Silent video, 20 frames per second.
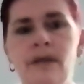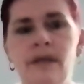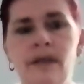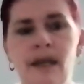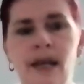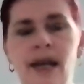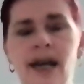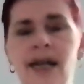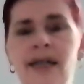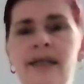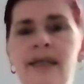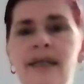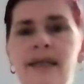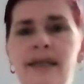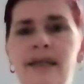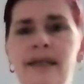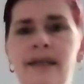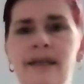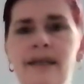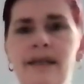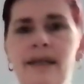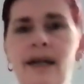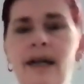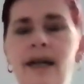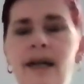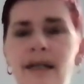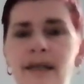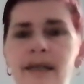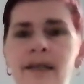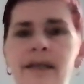the added
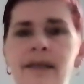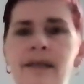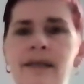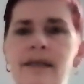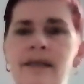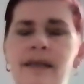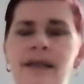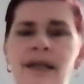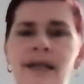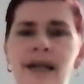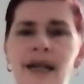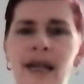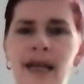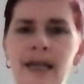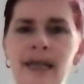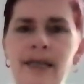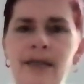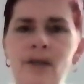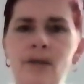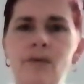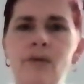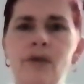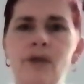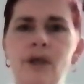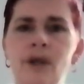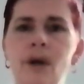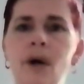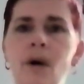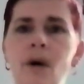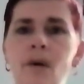that's laid on
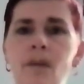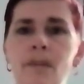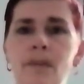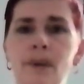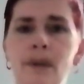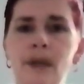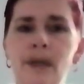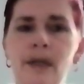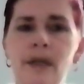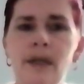top